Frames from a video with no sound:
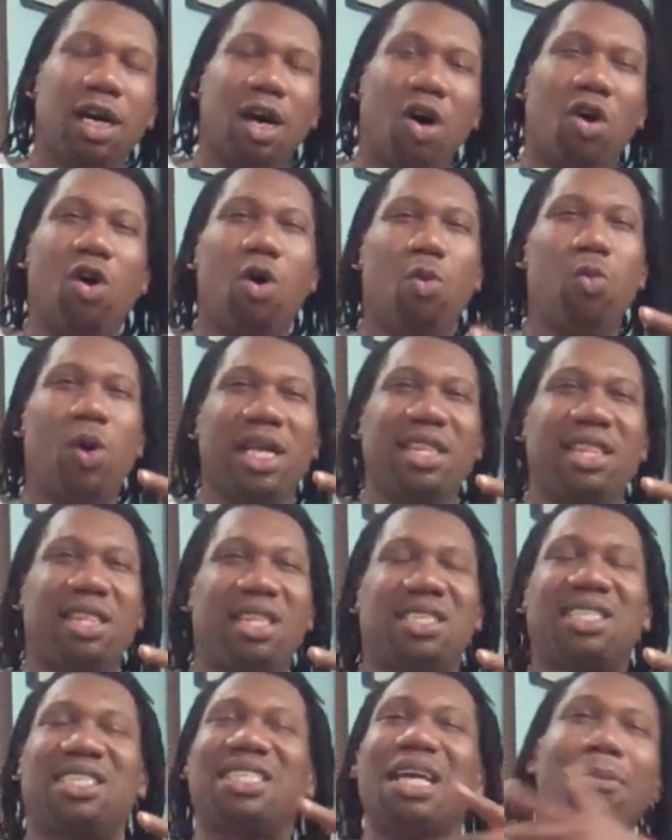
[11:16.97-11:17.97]
Or what
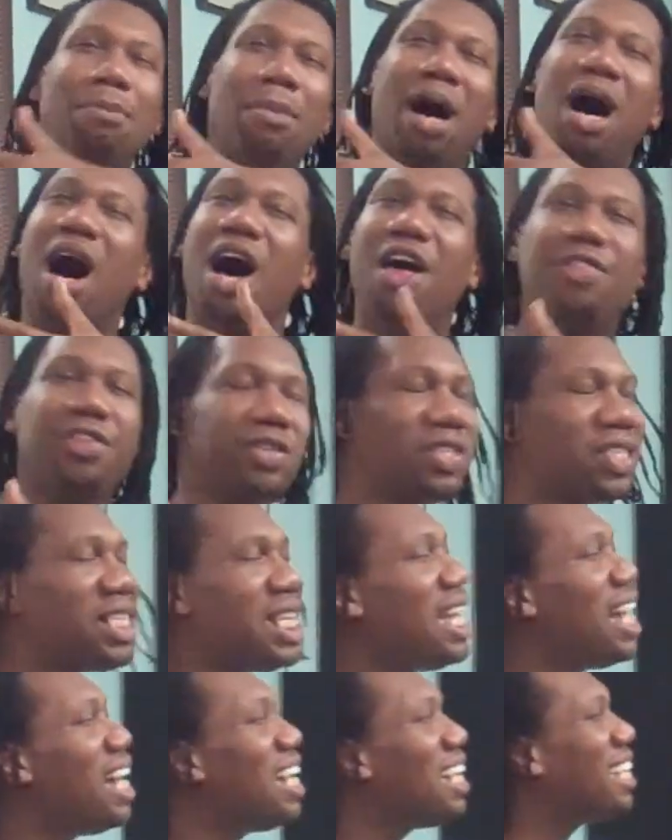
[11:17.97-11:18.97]
some other, see,
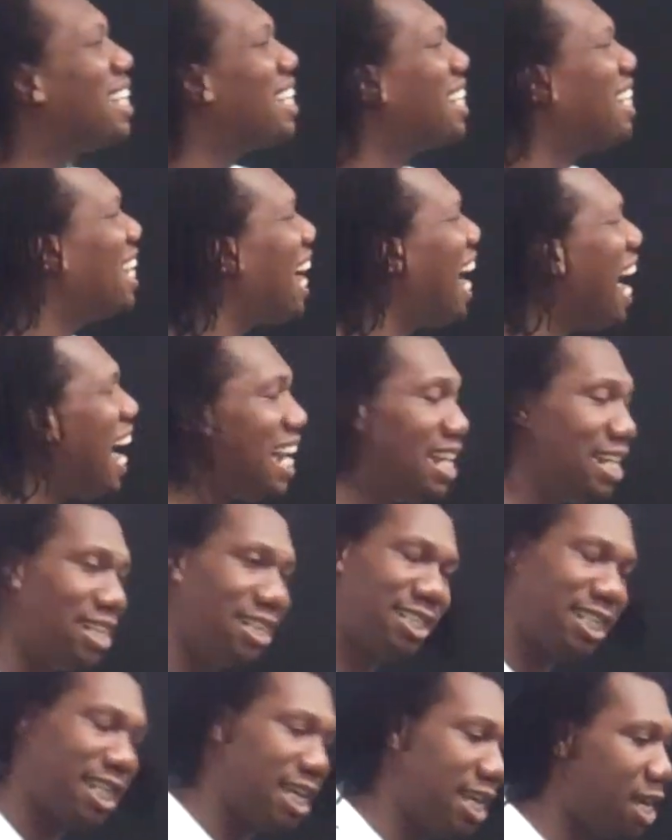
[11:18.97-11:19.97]

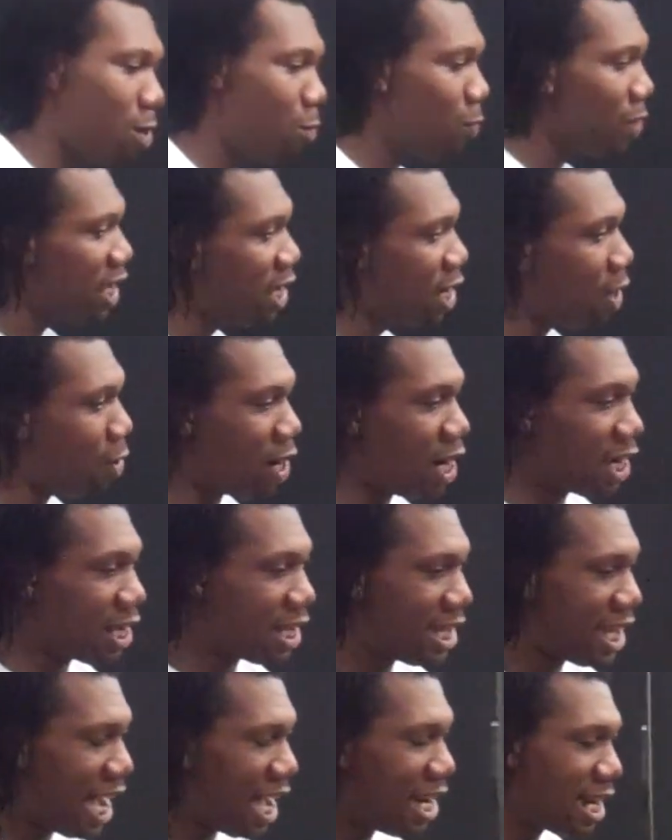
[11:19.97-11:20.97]
here we go,
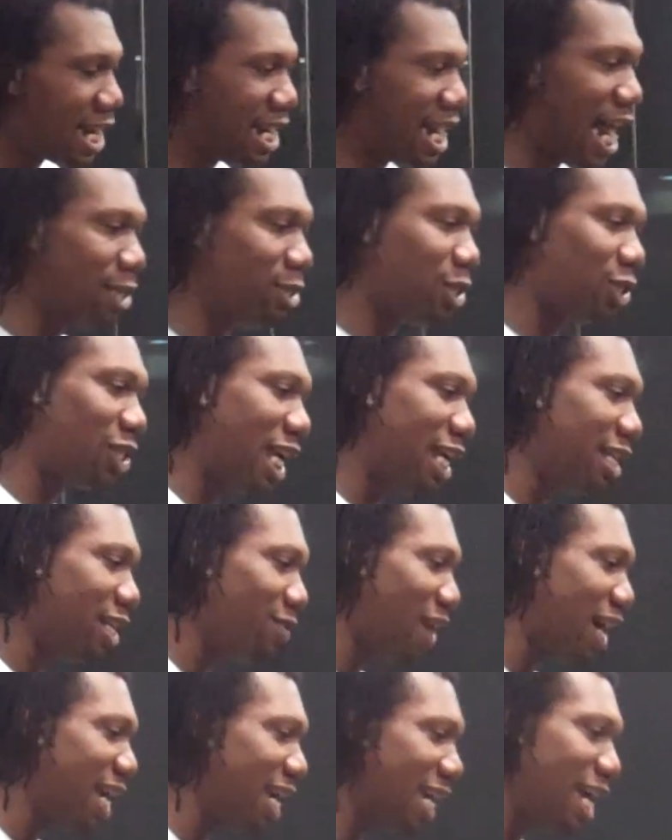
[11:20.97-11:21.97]
again, and I'll just end
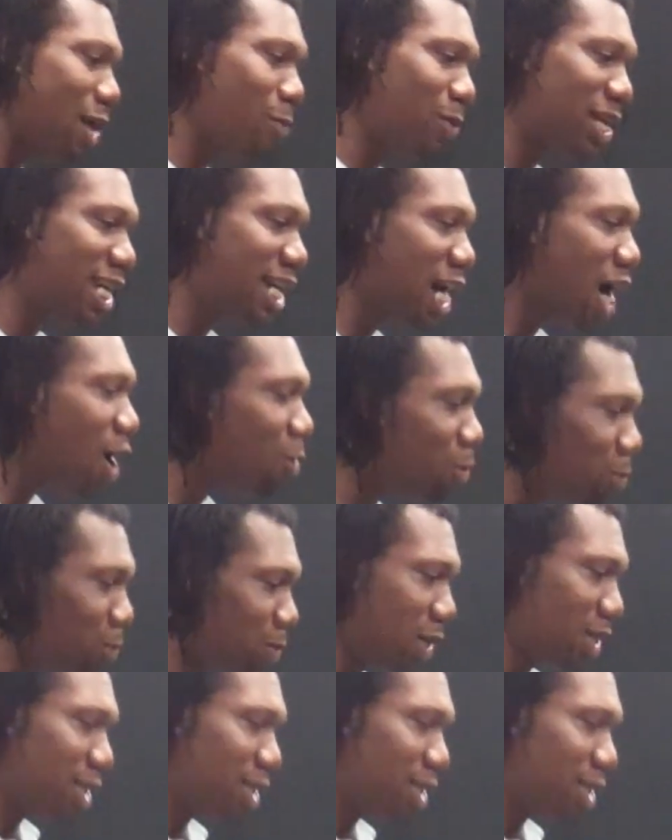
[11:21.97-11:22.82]
it right here. Here we go.